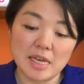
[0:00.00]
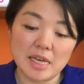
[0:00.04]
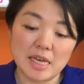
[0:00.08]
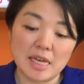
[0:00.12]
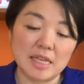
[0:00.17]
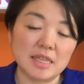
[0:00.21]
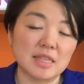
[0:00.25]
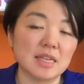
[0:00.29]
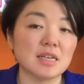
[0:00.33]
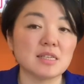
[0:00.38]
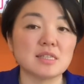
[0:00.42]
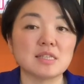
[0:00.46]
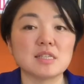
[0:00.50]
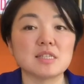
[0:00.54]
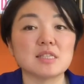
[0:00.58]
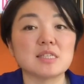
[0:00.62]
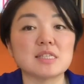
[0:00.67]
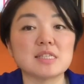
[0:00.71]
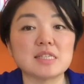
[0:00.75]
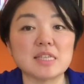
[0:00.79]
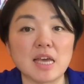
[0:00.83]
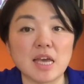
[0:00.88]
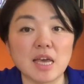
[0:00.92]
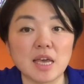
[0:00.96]
It doesn't
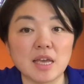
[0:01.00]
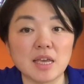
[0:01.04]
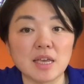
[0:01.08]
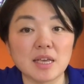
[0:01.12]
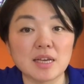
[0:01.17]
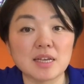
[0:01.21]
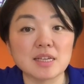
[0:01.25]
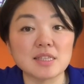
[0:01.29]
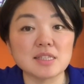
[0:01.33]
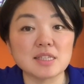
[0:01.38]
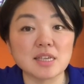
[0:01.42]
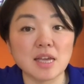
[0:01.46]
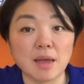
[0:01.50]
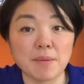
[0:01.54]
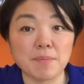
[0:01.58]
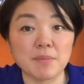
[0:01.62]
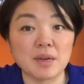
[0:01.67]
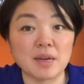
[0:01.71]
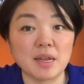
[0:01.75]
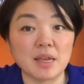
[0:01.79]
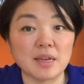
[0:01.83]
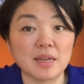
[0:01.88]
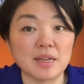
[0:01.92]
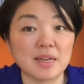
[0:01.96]
stay
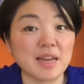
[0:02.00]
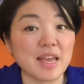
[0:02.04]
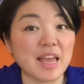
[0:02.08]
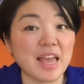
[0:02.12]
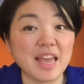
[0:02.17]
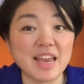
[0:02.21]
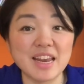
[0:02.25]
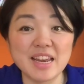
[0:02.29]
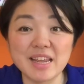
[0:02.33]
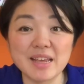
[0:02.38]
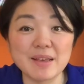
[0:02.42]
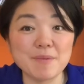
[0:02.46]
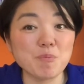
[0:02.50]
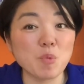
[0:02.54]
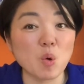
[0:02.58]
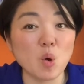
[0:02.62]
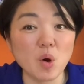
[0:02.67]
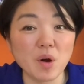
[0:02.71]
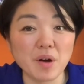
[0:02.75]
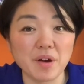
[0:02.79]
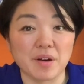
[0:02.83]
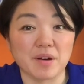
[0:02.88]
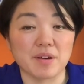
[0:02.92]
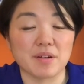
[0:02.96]
contaminated
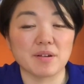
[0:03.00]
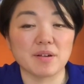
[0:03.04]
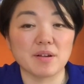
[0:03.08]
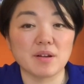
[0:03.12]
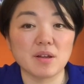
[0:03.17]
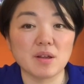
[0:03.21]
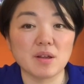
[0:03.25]
anymore.